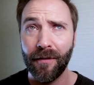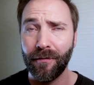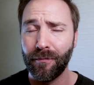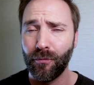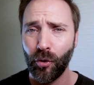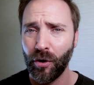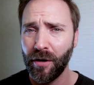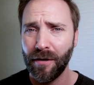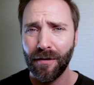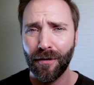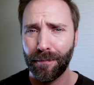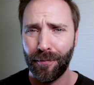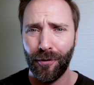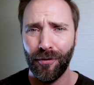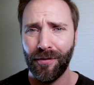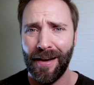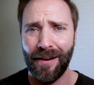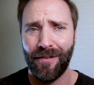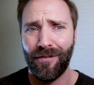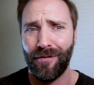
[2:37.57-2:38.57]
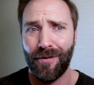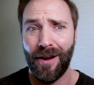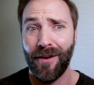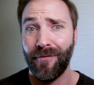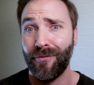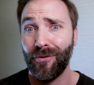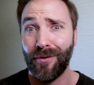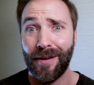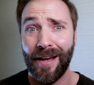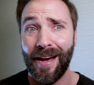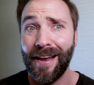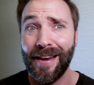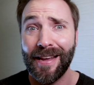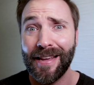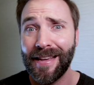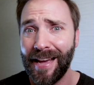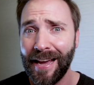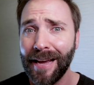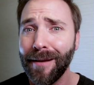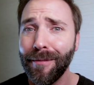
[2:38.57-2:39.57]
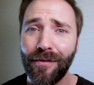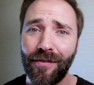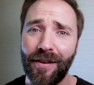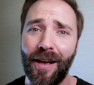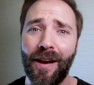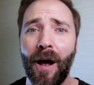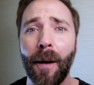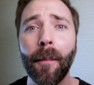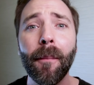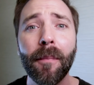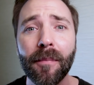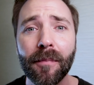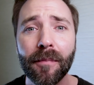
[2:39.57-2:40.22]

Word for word: of wooden or bolt action rifle kind of game setup.